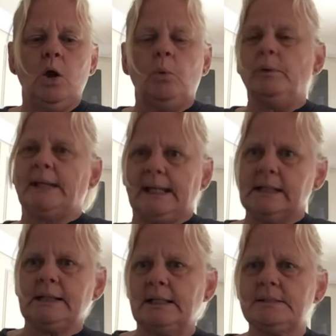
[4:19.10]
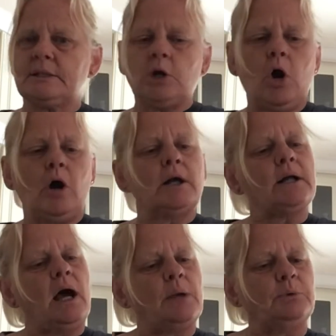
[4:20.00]
When they get nice and hard,
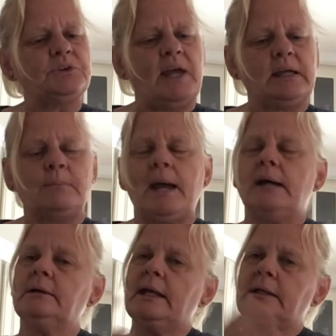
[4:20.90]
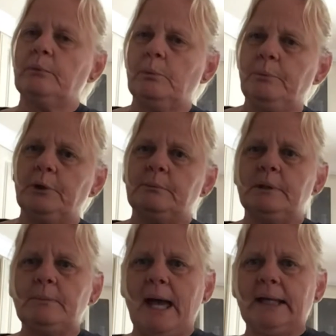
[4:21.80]
I will take them out and I will put them
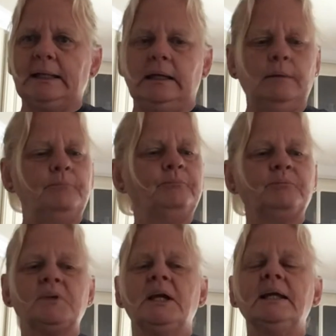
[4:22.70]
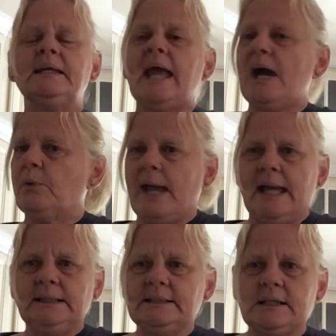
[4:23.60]
in a baggie. Now,
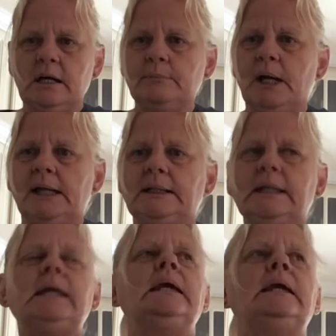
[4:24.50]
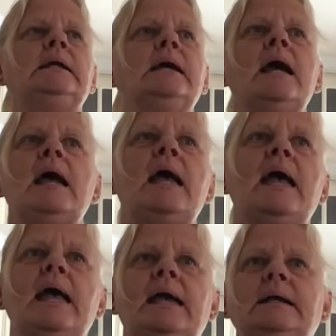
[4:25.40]
anytime I need
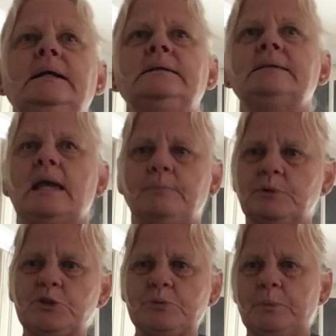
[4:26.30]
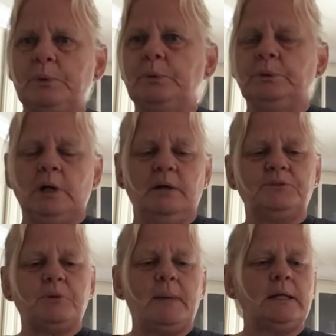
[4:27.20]
a tablespoon
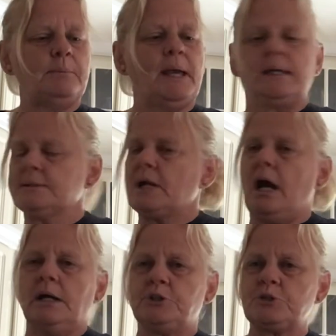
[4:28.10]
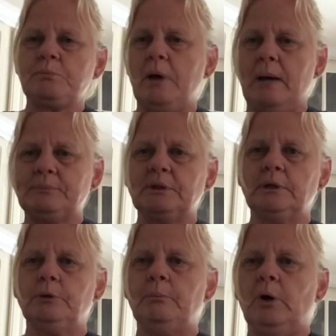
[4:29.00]
of tomato paste, I just pop the
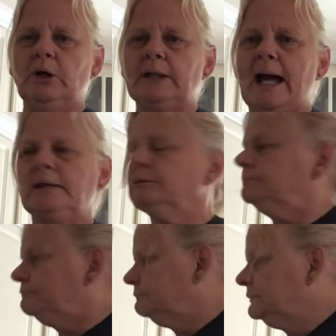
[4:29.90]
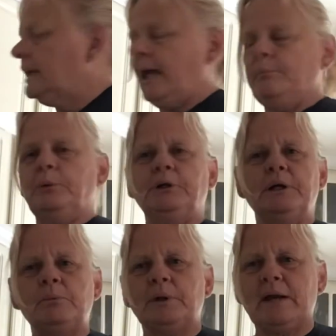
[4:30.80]
little ball out and put it
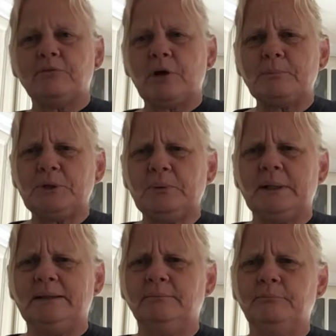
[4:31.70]
in whatever I'm doing.